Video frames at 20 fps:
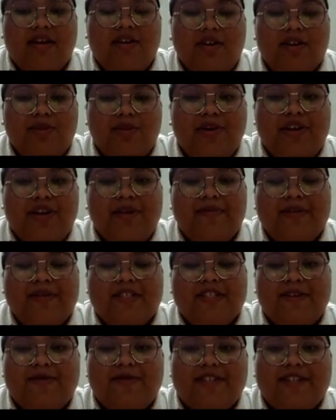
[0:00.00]
Good morning,
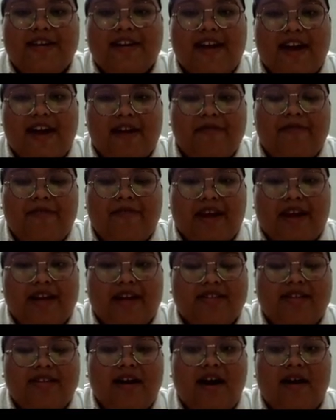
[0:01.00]
Mr. Wijaya and
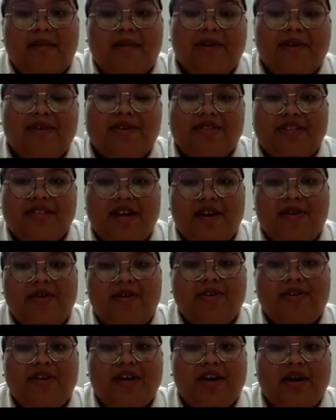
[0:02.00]
friends. I'm Igusti
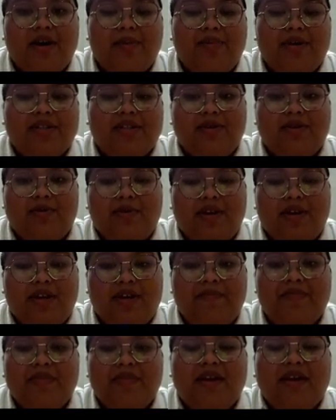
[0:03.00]
Agung Ayu Eka
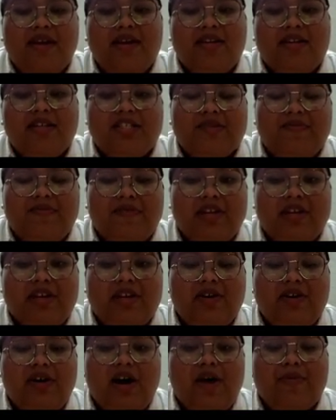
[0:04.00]
Pratiwi. In this
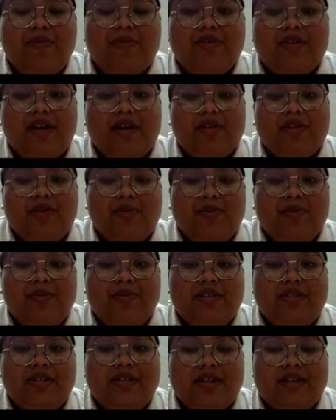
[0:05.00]
video, I would like to
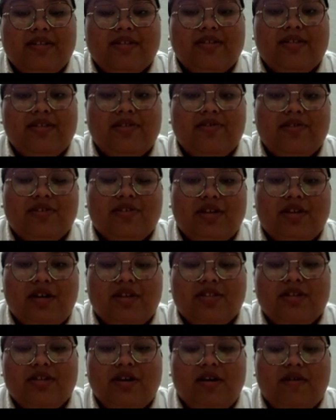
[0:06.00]
present the
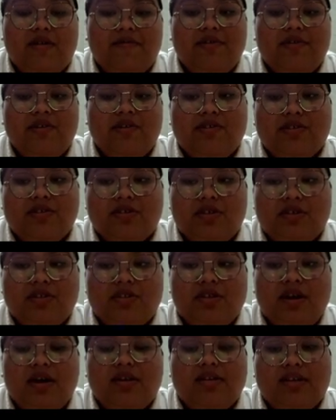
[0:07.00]
results of the
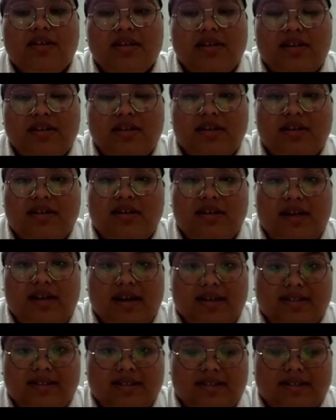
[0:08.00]
research article
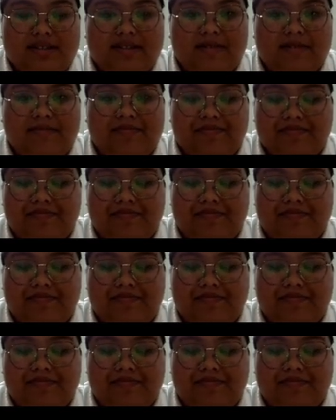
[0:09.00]
analysis.